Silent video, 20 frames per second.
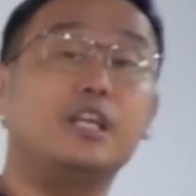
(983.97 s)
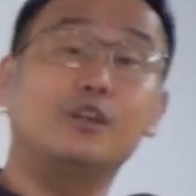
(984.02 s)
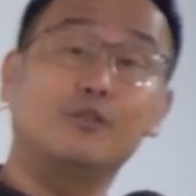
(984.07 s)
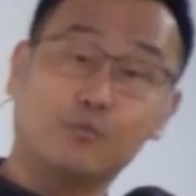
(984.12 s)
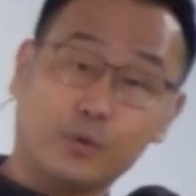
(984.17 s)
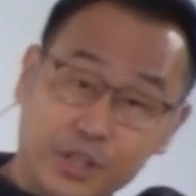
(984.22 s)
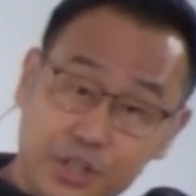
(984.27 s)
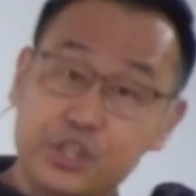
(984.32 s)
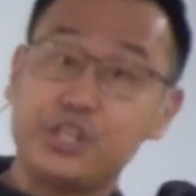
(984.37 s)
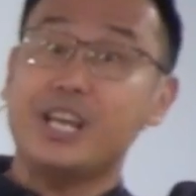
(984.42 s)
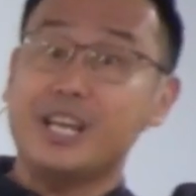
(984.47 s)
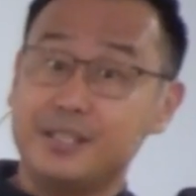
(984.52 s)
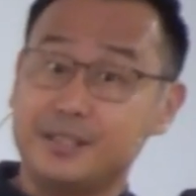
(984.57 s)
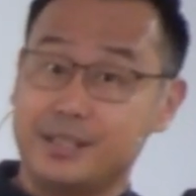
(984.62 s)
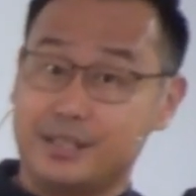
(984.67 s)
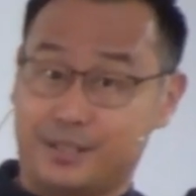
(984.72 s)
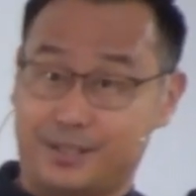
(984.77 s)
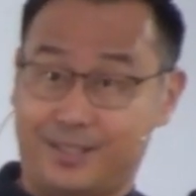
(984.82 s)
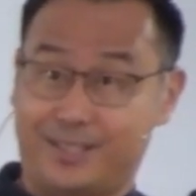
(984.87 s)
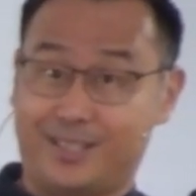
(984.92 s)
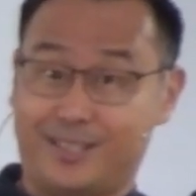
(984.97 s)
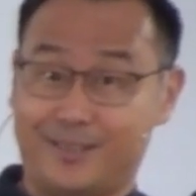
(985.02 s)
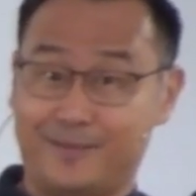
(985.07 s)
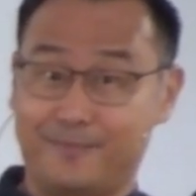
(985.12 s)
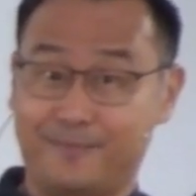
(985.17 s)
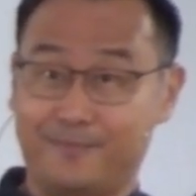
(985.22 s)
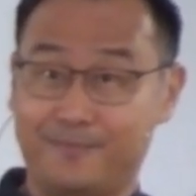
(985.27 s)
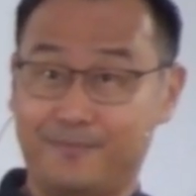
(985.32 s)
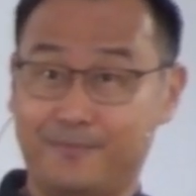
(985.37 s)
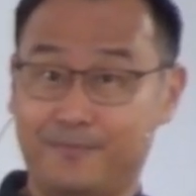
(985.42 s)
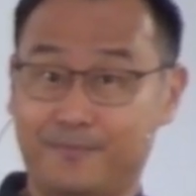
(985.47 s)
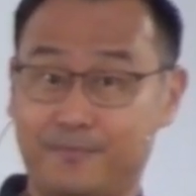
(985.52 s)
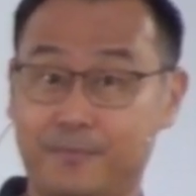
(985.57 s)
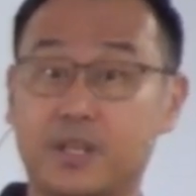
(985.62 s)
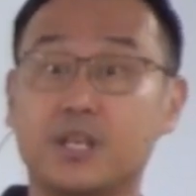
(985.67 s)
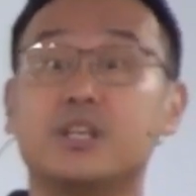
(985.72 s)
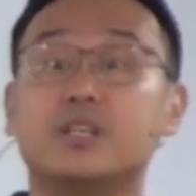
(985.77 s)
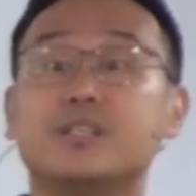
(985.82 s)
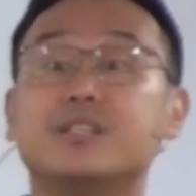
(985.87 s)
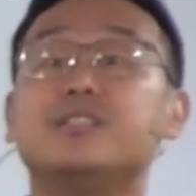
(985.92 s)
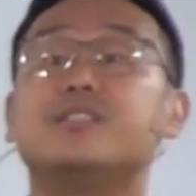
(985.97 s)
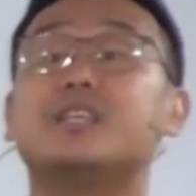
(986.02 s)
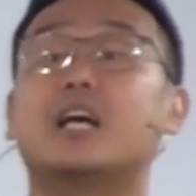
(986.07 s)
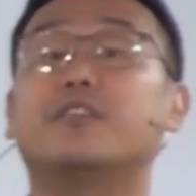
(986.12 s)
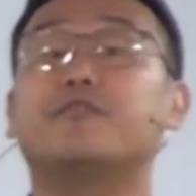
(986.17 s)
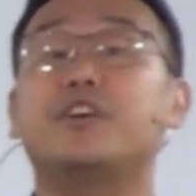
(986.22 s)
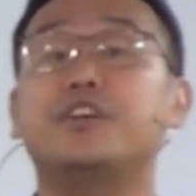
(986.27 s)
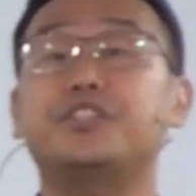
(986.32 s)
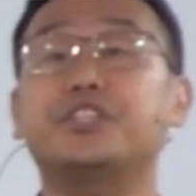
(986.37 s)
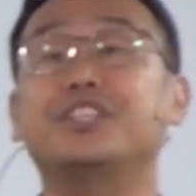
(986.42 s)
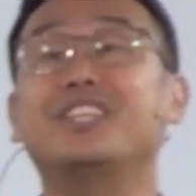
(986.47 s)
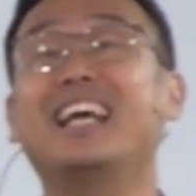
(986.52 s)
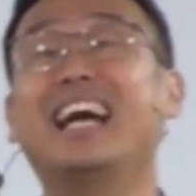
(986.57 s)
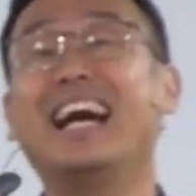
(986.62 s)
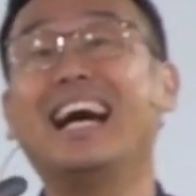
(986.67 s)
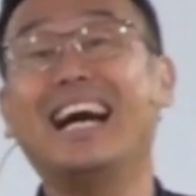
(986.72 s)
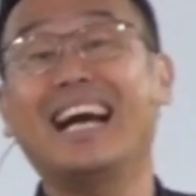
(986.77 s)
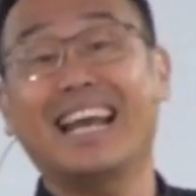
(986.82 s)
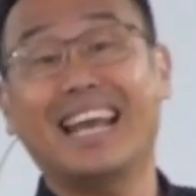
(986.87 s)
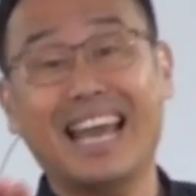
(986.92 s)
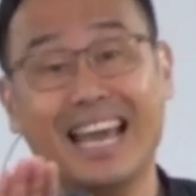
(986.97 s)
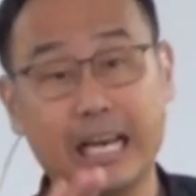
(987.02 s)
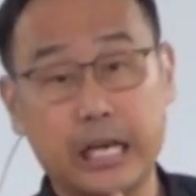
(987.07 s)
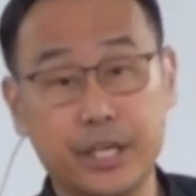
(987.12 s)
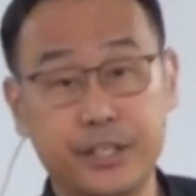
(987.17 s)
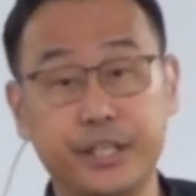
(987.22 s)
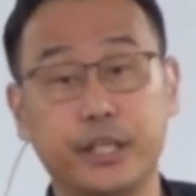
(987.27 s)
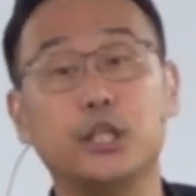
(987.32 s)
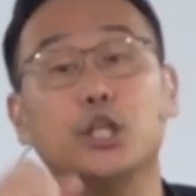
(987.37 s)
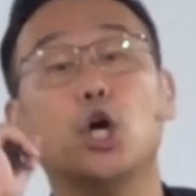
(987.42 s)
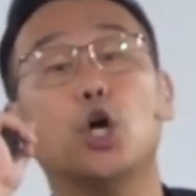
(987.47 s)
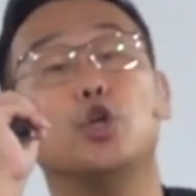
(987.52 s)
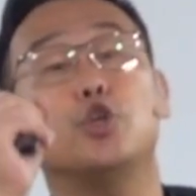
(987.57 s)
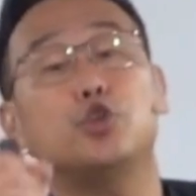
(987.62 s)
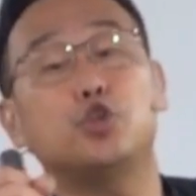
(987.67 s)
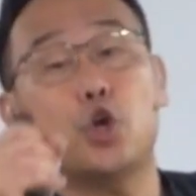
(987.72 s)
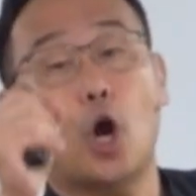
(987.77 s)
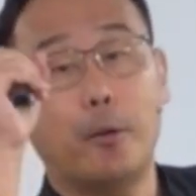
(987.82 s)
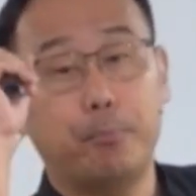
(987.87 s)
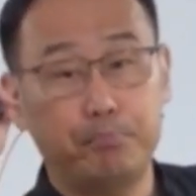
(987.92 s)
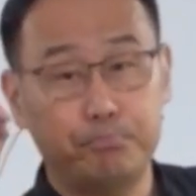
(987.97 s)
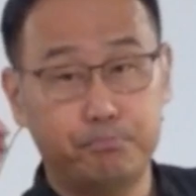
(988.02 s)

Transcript: with Jesus. Salvation guaranteed. Chop.